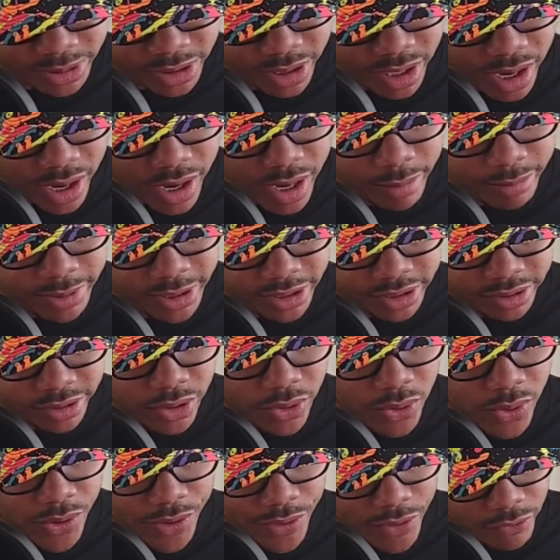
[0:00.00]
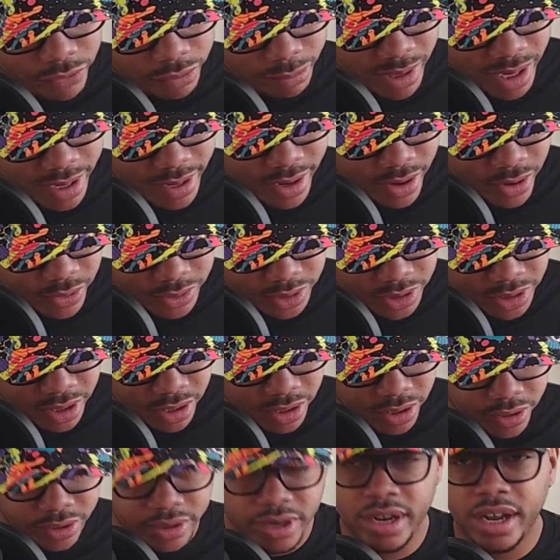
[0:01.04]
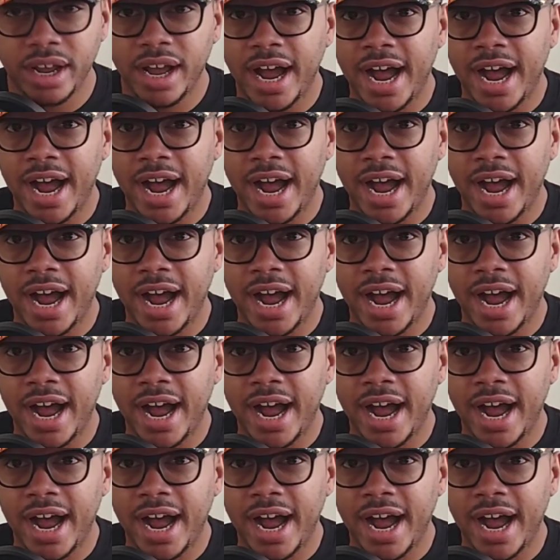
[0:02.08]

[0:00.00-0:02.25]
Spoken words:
sorry, I'm just going over my notes here.